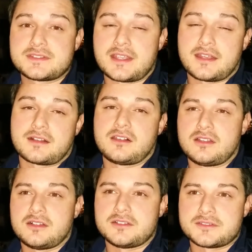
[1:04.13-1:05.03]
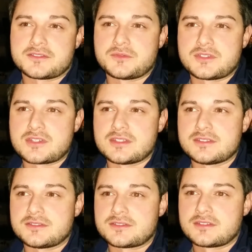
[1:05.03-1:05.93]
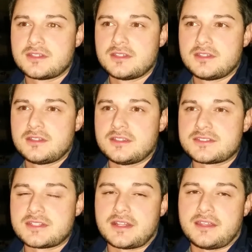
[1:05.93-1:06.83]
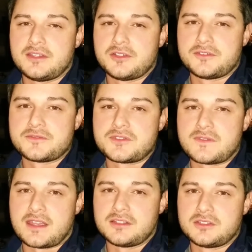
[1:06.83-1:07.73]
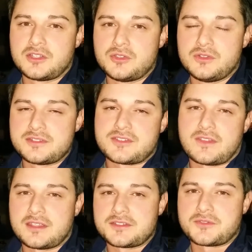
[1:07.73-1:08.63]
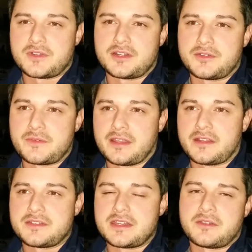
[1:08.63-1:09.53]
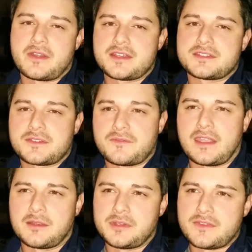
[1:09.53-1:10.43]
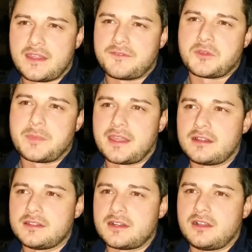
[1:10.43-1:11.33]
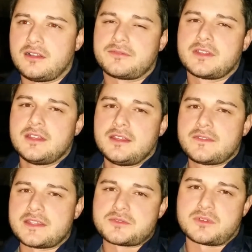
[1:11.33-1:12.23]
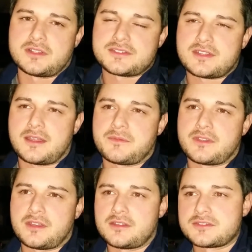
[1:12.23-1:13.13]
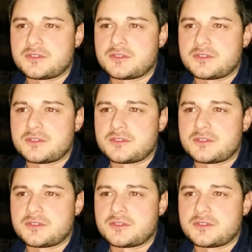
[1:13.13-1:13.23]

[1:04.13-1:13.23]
Santa Claus, which is, instead of elves, you've got little ghoulish things running around and terrorizing the family. They have to battle it off. That's where I'll stop there.